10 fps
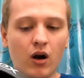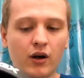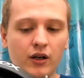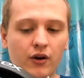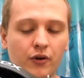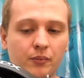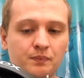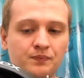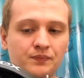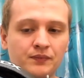here.
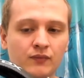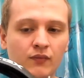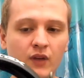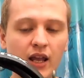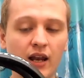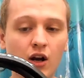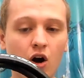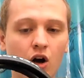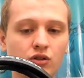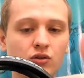And it
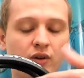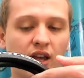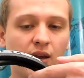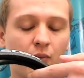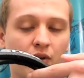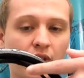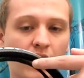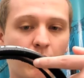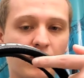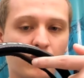also came with a
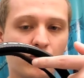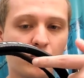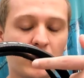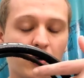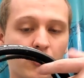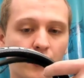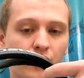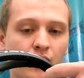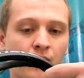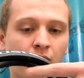Mr. Speakers
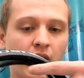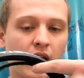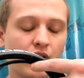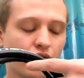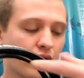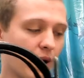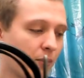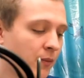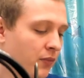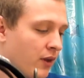head strap.
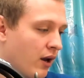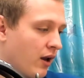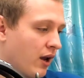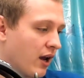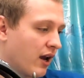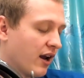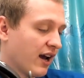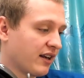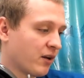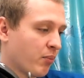And I
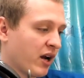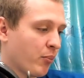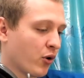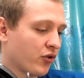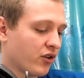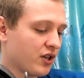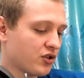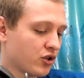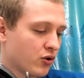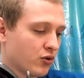did buy both of these
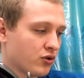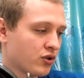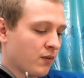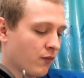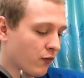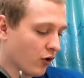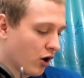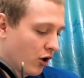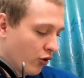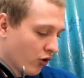used for
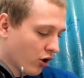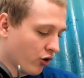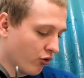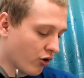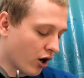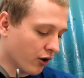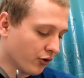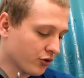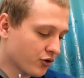under $100.